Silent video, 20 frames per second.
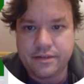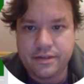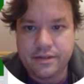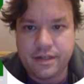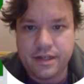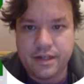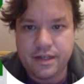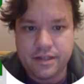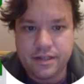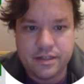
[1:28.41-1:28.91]

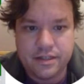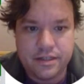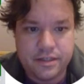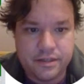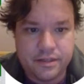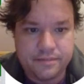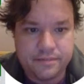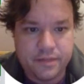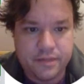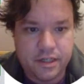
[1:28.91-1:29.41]
that
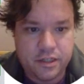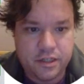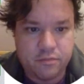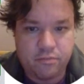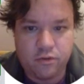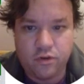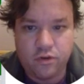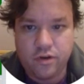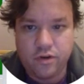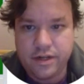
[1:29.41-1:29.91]
is
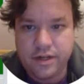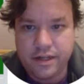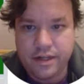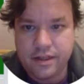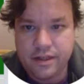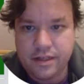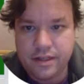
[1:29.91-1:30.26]
explored in